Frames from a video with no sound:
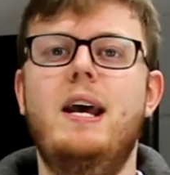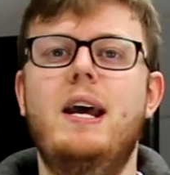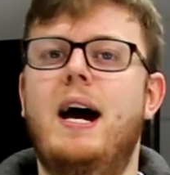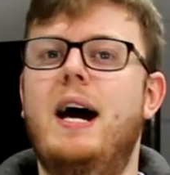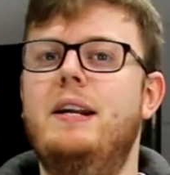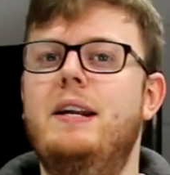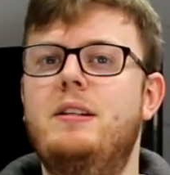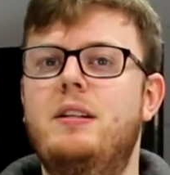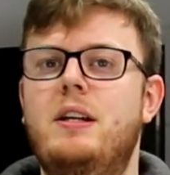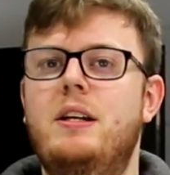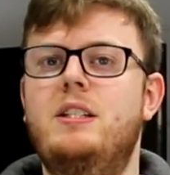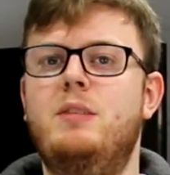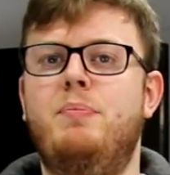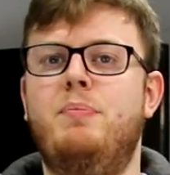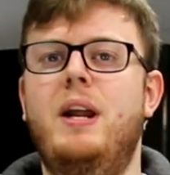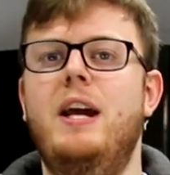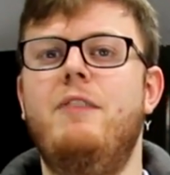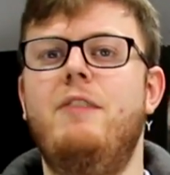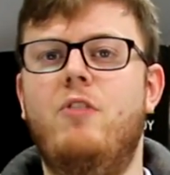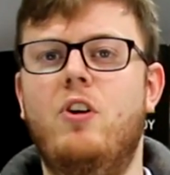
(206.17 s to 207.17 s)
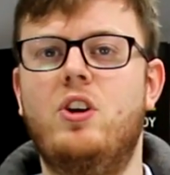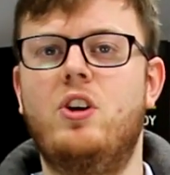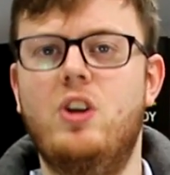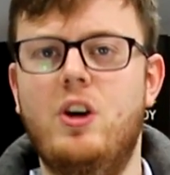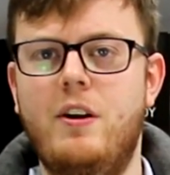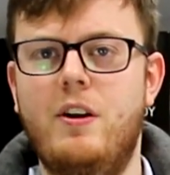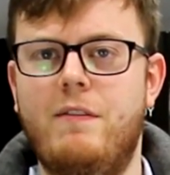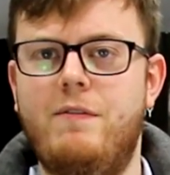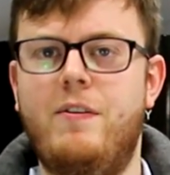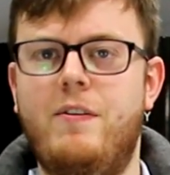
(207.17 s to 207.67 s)
and decided to play for a
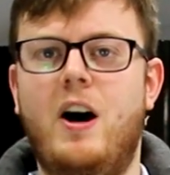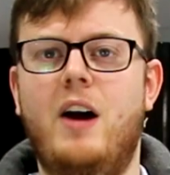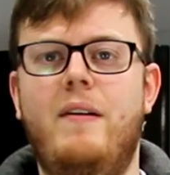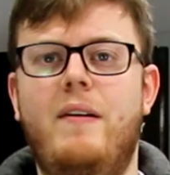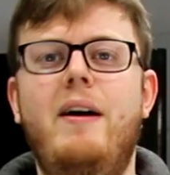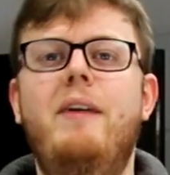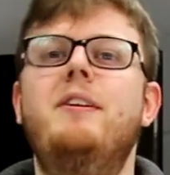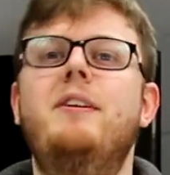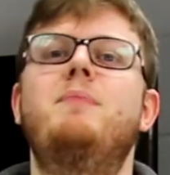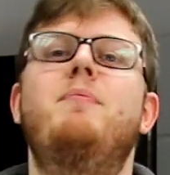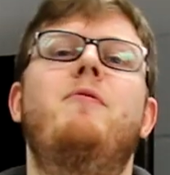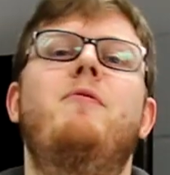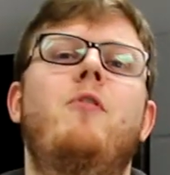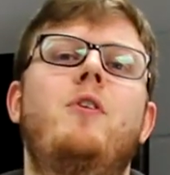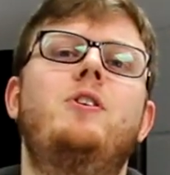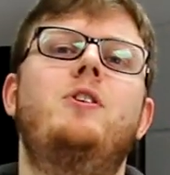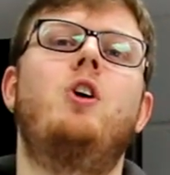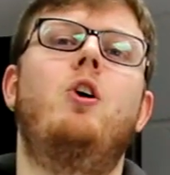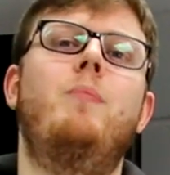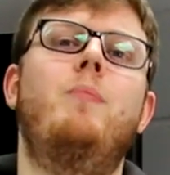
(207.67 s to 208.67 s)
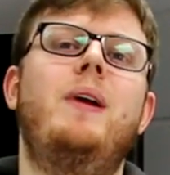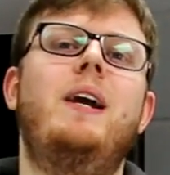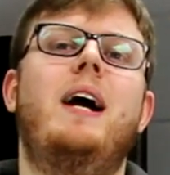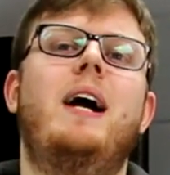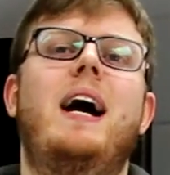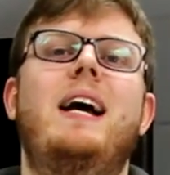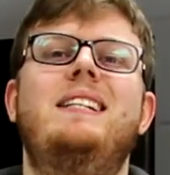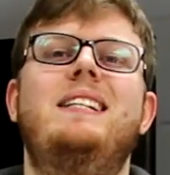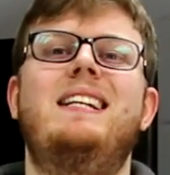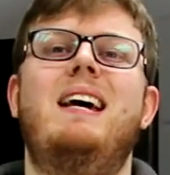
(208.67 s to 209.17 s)
good 5 hours before it told me I
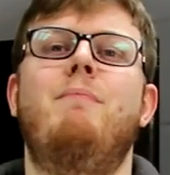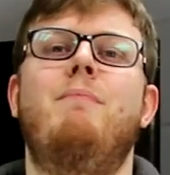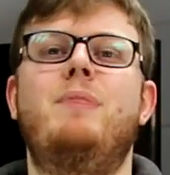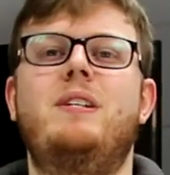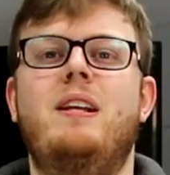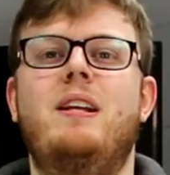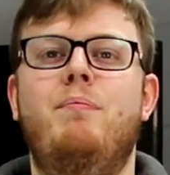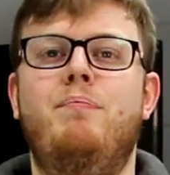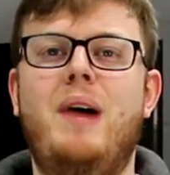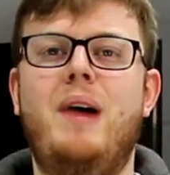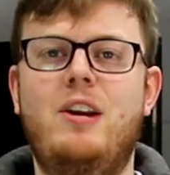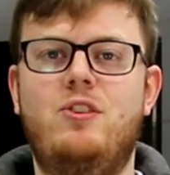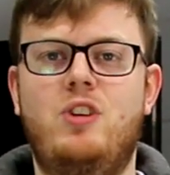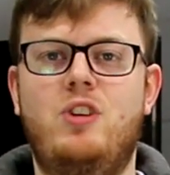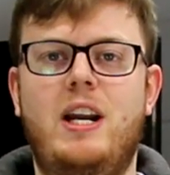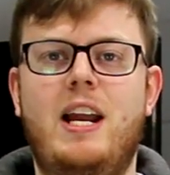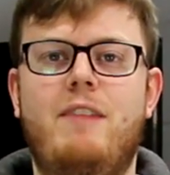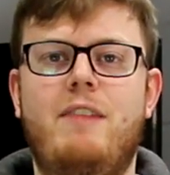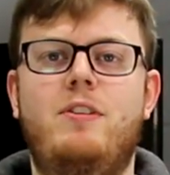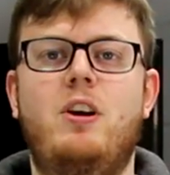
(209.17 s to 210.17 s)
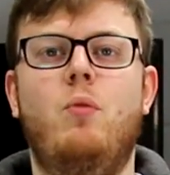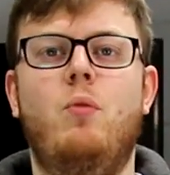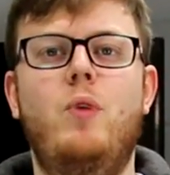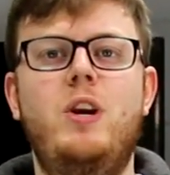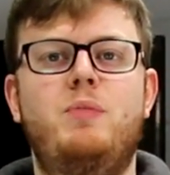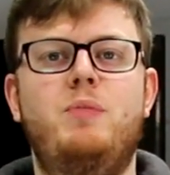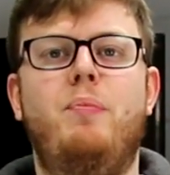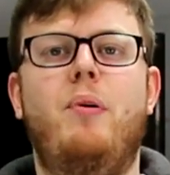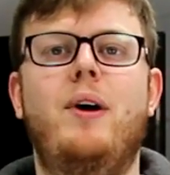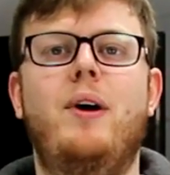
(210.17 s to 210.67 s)
had 10% battery left, at
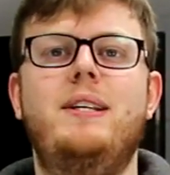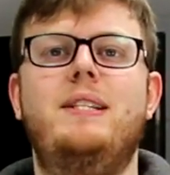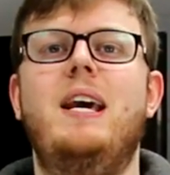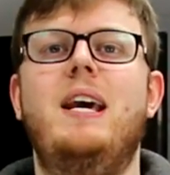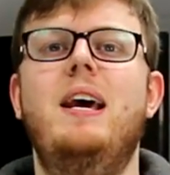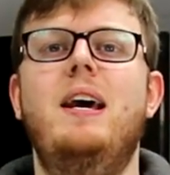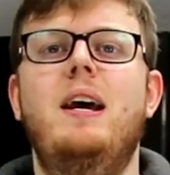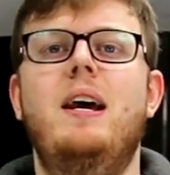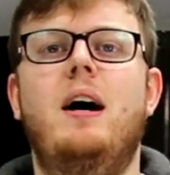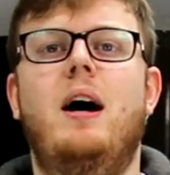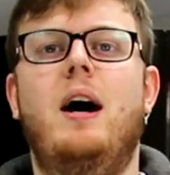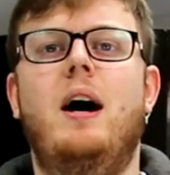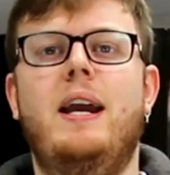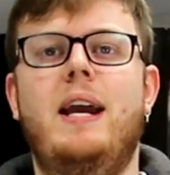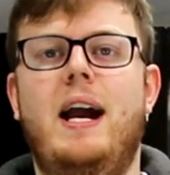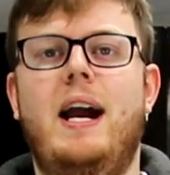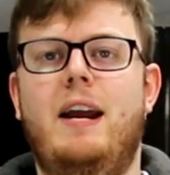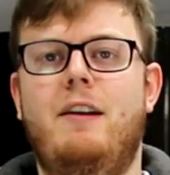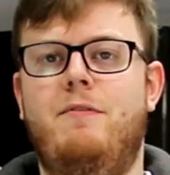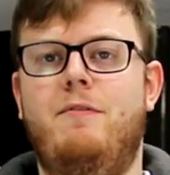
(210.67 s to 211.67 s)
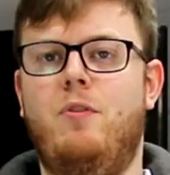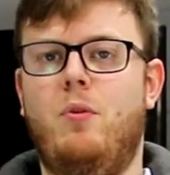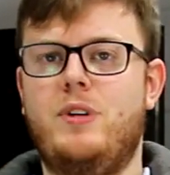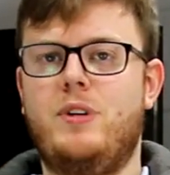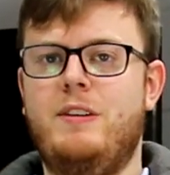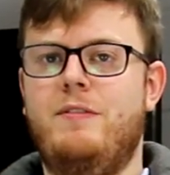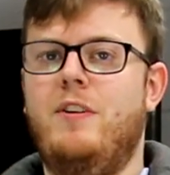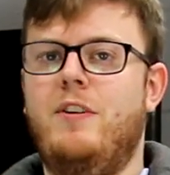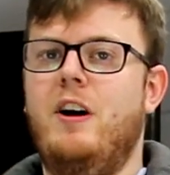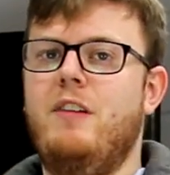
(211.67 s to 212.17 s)
which point I had
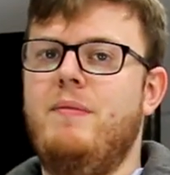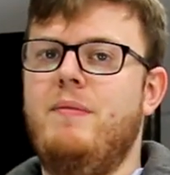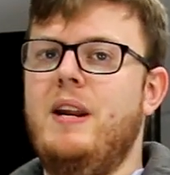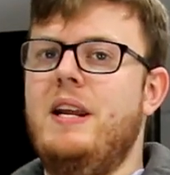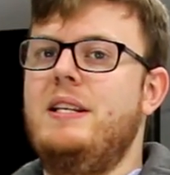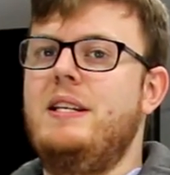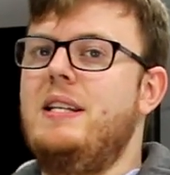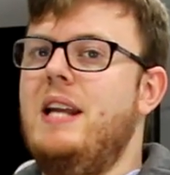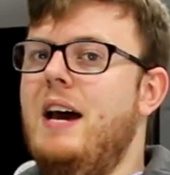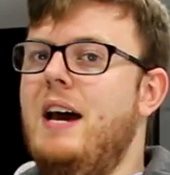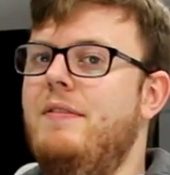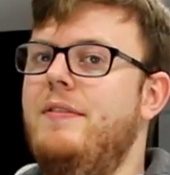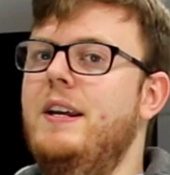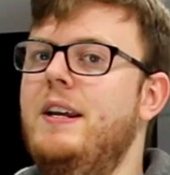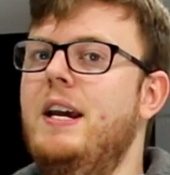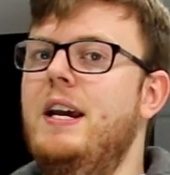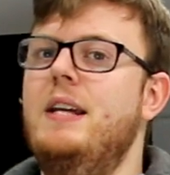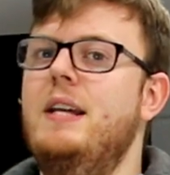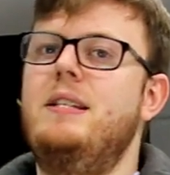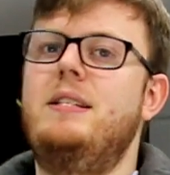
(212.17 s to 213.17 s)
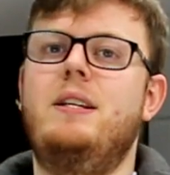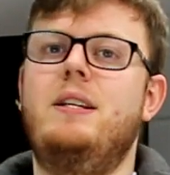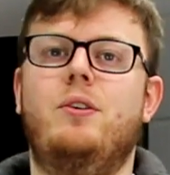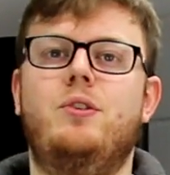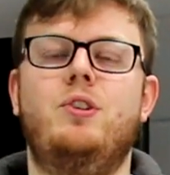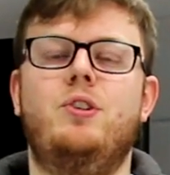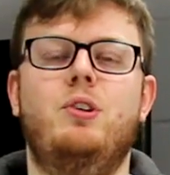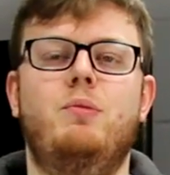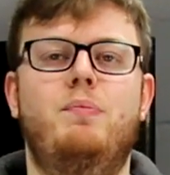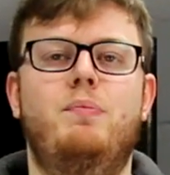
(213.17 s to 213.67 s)
45 minutes left still
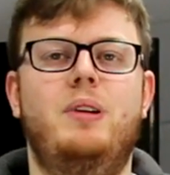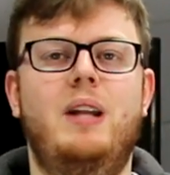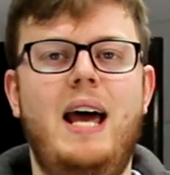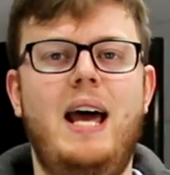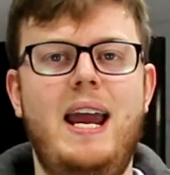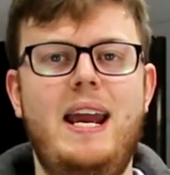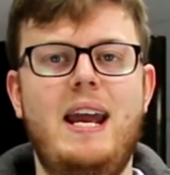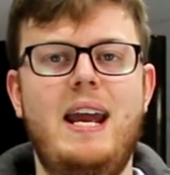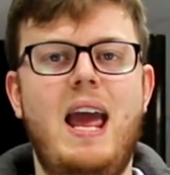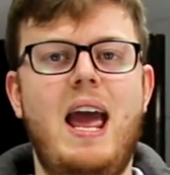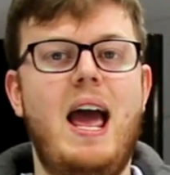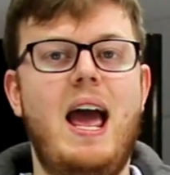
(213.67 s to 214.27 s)
to play.